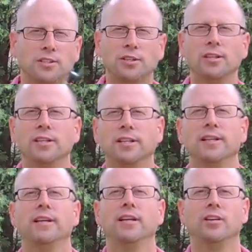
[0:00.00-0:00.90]
learn
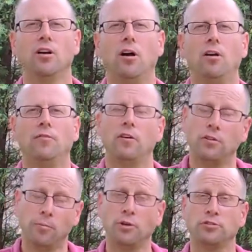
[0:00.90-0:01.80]
in golf,
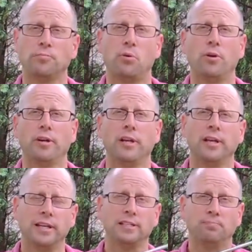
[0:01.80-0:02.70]
or the most important,
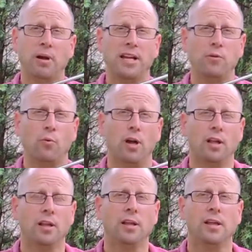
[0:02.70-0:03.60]
is putting
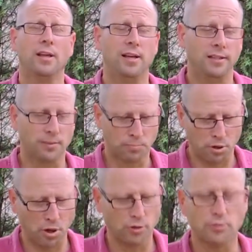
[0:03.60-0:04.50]
well. The
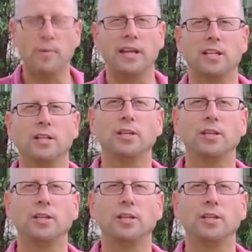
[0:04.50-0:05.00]
pros make it